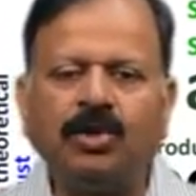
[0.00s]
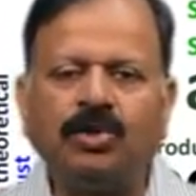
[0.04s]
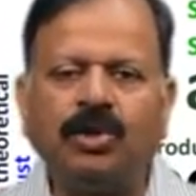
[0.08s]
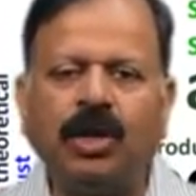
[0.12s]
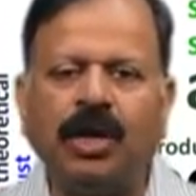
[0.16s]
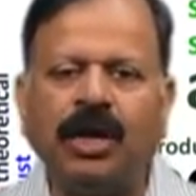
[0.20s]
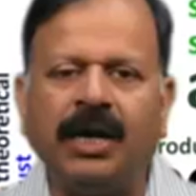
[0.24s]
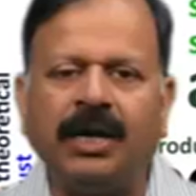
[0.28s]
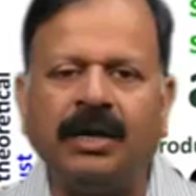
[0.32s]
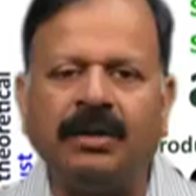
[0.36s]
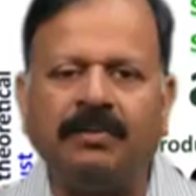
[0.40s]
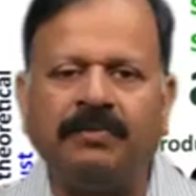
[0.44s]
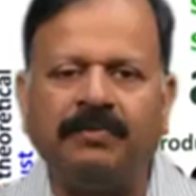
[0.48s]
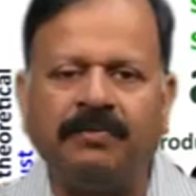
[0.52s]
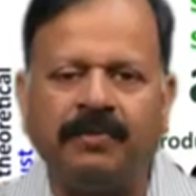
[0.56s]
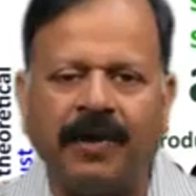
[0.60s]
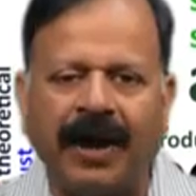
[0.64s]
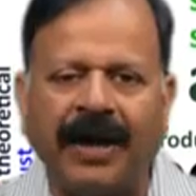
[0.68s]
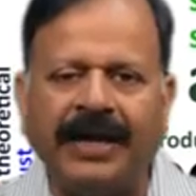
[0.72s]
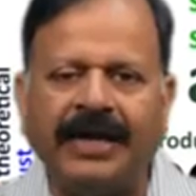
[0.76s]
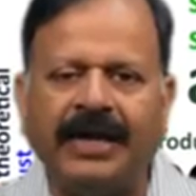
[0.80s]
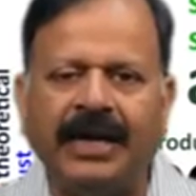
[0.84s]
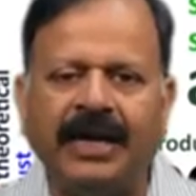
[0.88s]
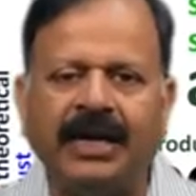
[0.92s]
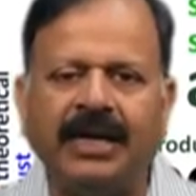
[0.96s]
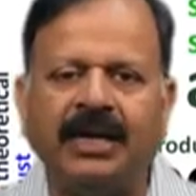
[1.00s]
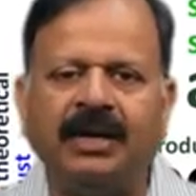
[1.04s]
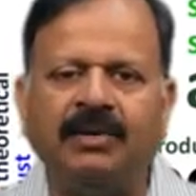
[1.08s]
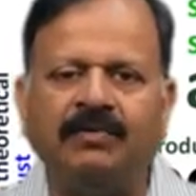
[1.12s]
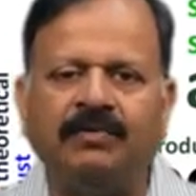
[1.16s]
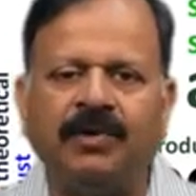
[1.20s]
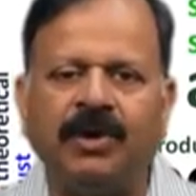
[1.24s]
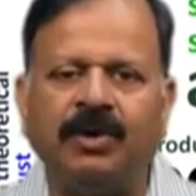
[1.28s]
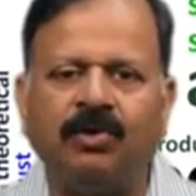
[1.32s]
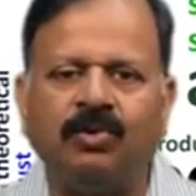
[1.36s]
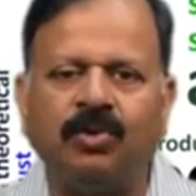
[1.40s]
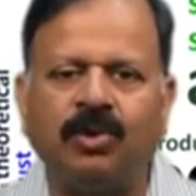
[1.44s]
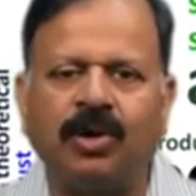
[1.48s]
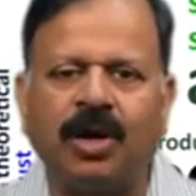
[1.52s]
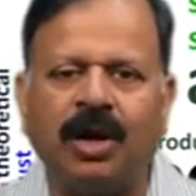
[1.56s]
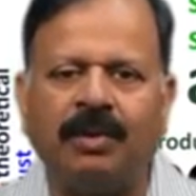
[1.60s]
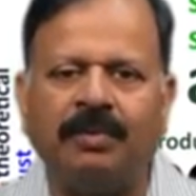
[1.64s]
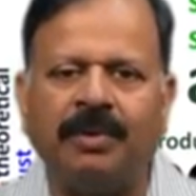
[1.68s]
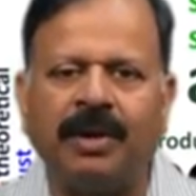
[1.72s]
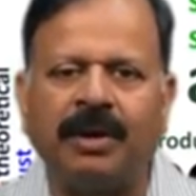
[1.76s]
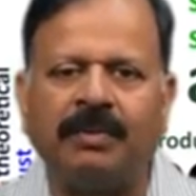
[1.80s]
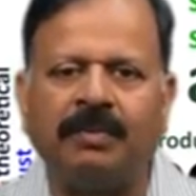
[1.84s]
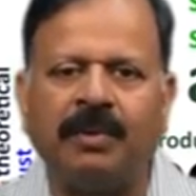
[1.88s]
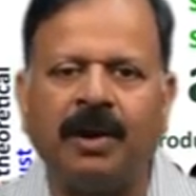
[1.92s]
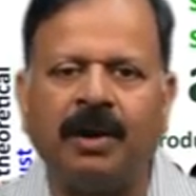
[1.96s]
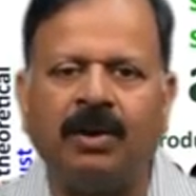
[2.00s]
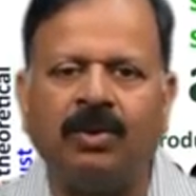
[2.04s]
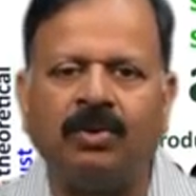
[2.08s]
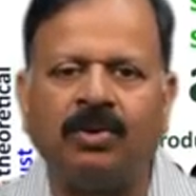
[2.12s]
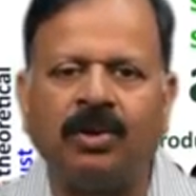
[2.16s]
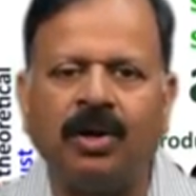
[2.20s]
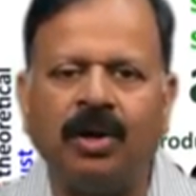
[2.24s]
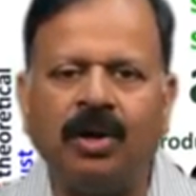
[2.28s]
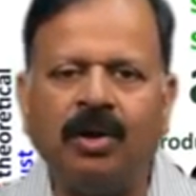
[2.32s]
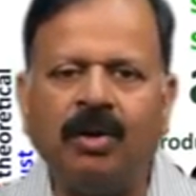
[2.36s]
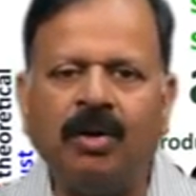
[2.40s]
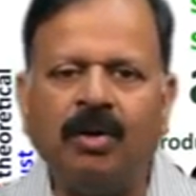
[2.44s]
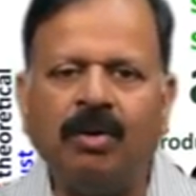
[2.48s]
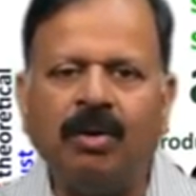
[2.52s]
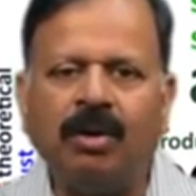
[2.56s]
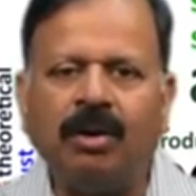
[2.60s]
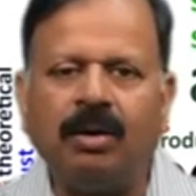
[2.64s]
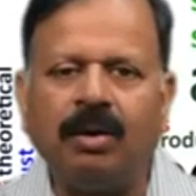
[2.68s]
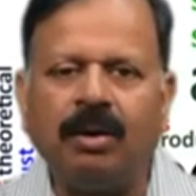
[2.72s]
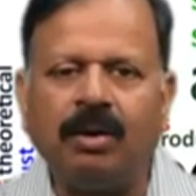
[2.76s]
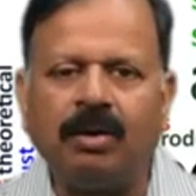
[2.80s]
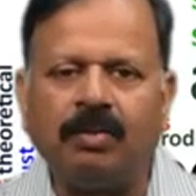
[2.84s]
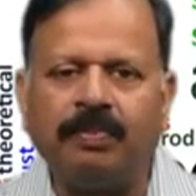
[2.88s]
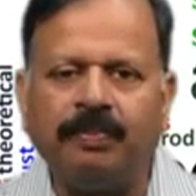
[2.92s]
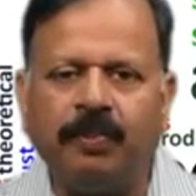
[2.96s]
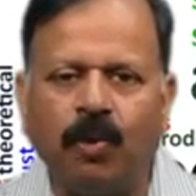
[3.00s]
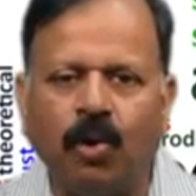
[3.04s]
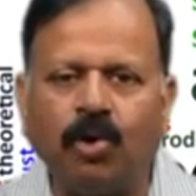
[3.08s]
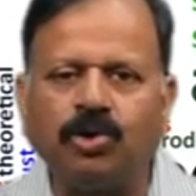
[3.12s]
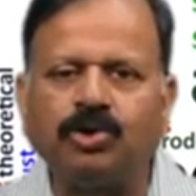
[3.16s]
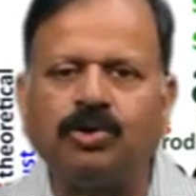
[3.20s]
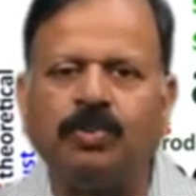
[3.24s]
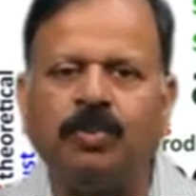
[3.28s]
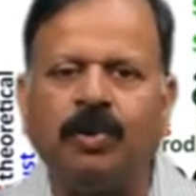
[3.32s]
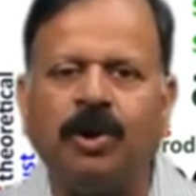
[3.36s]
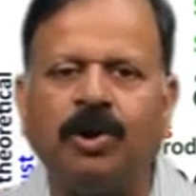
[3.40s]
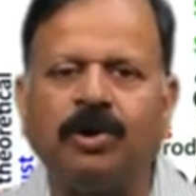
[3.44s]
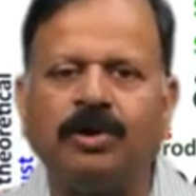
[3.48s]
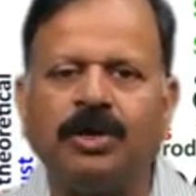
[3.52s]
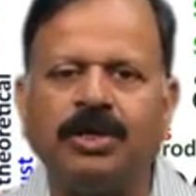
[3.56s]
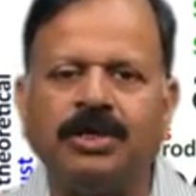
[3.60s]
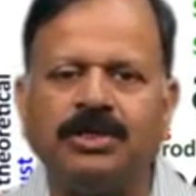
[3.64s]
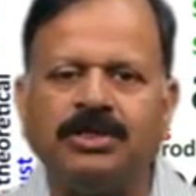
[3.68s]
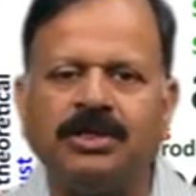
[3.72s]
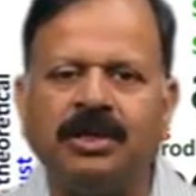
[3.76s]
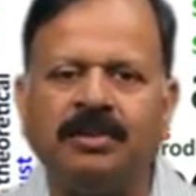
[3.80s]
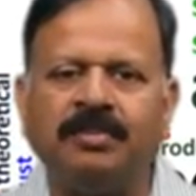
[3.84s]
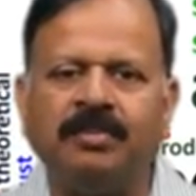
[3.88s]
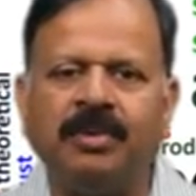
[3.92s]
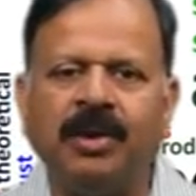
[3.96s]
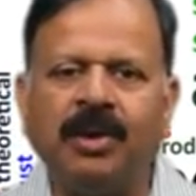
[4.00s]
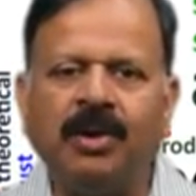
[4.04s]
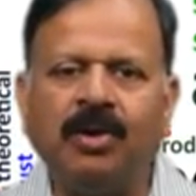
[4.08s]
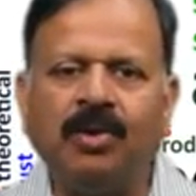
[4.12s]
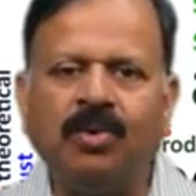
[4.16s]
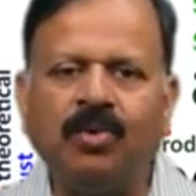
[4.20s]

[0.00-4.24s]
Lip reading: And finally, when we come about postmodernism,